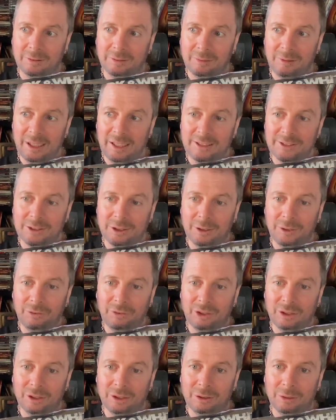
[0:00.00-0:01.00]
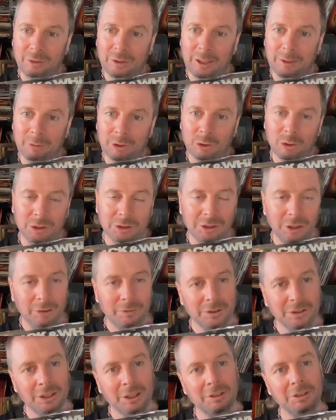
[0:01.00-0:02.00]
yeah, sort of, you know, um,
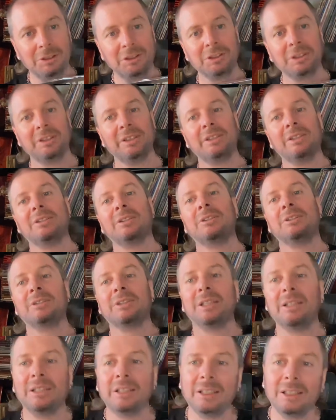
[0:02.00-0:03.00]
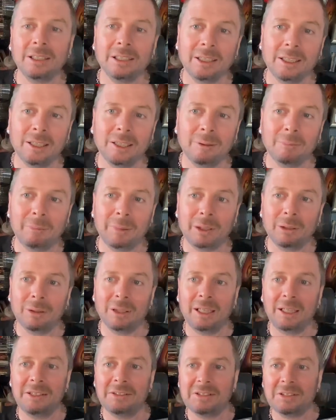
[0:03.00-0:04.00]
crossover territory, you know, getting um,
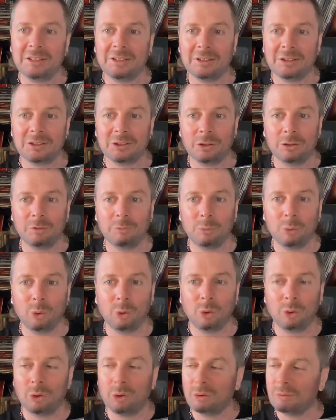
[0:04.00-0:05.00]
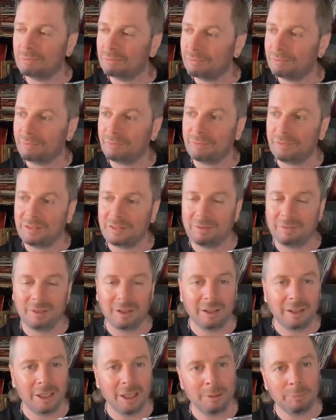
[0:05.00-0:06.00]
metalheads into sort of more
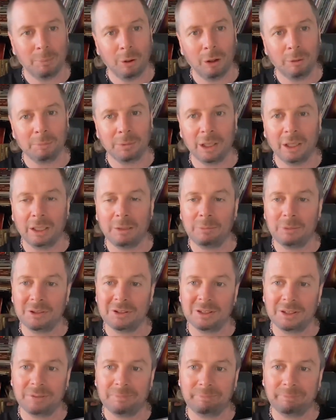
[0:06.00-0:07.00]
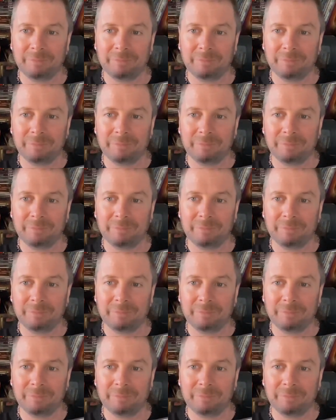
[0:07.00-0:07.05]
hip hop kind of music